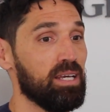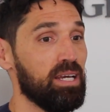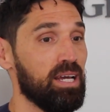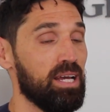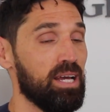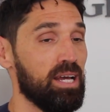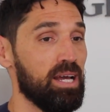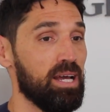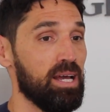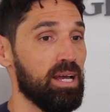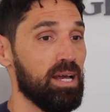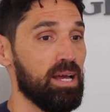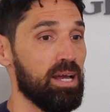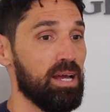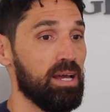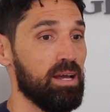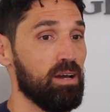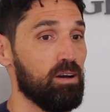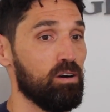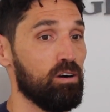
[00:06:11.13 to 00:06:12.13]

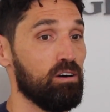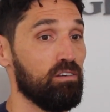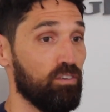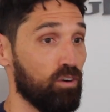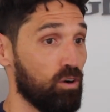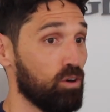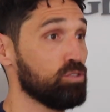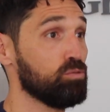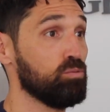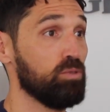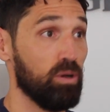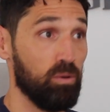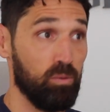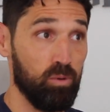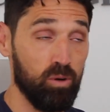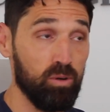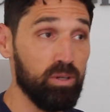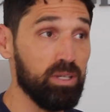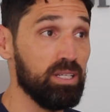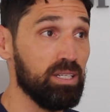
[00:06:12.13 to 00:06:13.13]
Of course, we are
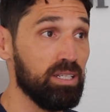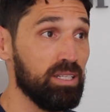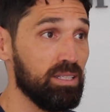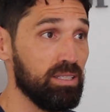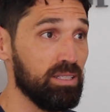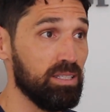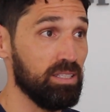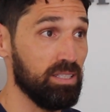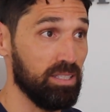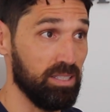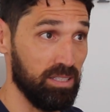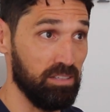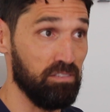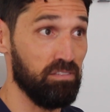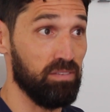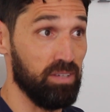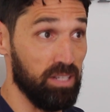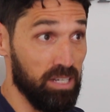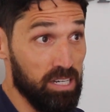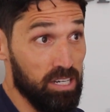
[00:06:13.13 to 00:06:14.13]
working
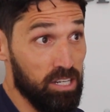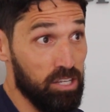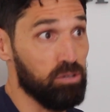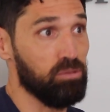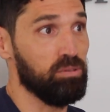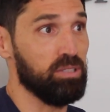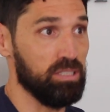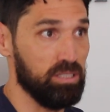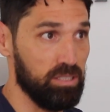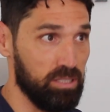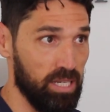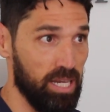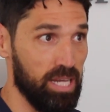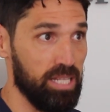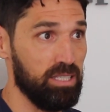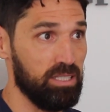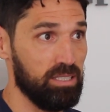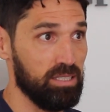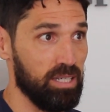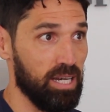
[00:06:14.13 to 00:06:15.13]
in new
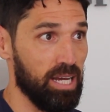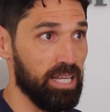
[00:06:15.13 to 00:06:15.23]
insets